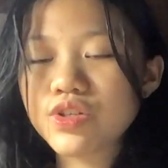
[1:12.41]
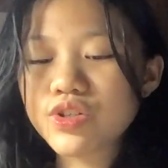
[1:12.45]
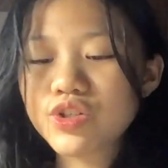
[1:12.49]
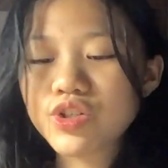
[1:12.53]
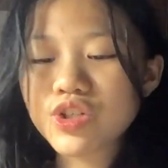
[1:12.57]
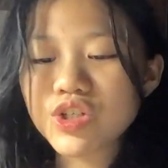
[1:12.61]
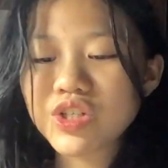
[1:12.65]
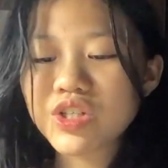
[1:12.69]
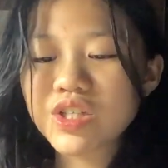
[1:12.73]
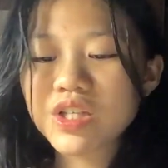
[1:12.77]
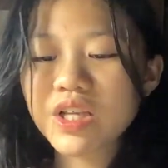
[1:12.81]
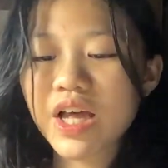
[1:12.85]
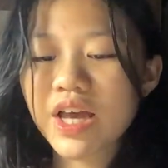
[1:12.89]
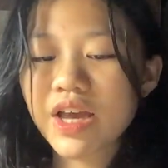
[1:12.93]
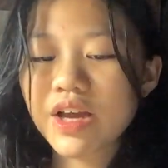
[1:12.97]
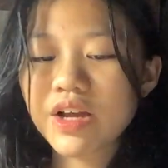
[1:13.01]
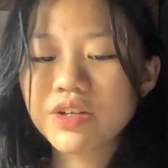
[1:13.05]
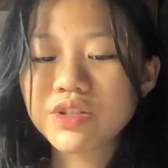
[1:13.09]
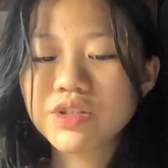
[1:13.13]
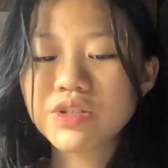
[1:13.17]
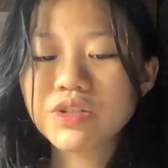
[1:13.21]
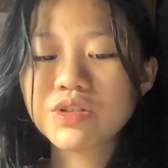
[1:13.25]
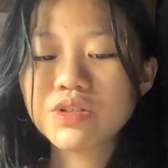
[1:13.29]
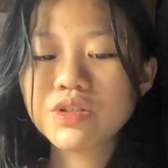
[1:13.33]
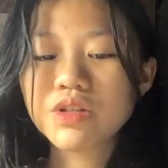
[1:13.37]
Just like
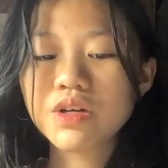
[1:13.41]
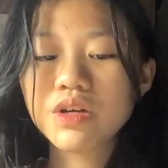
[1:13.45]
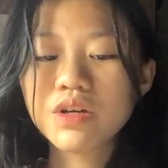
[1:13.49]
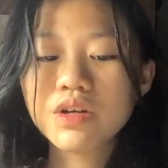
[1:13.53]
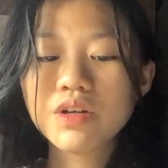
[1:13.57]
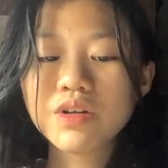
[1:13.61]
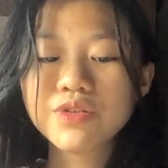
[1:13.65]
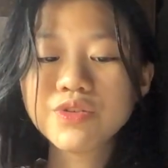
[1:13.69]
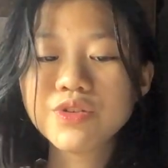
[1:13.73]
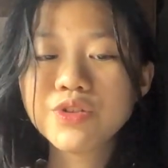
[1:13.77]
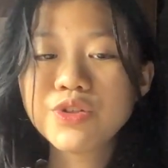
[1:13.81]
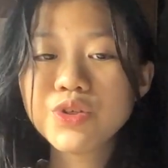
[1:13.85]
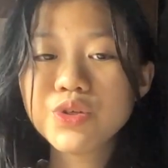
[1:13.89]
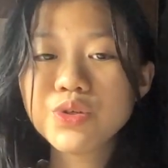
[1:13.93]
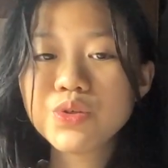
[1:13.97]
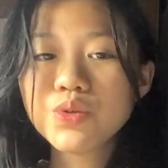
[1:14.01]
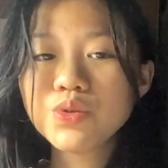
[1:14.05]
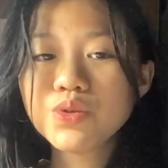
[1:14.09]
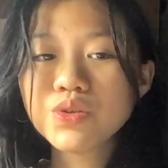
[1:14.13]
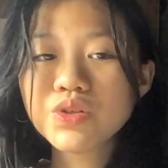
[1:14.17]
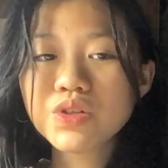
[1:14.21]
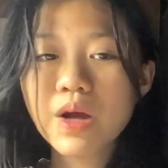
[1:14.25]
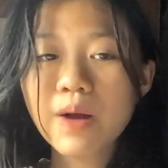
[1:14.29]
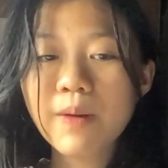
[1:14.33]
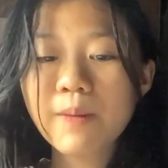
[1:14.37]
do
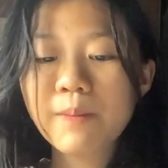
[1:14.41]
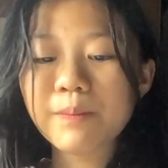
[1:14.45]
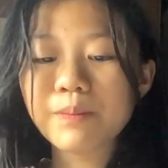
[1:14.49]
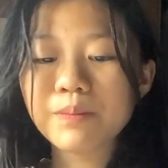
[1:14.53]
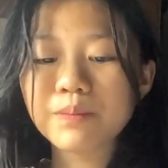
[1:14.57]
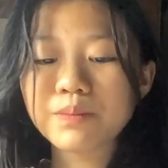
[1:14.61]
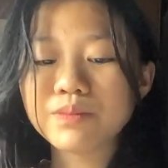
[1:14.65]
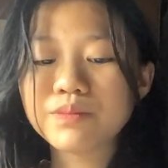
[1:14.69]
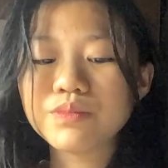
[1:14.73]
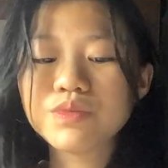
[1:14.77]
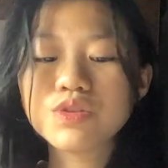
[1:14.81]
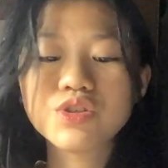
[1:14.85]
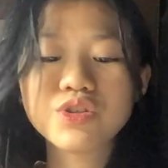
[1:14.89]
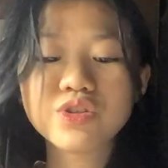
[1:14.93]
some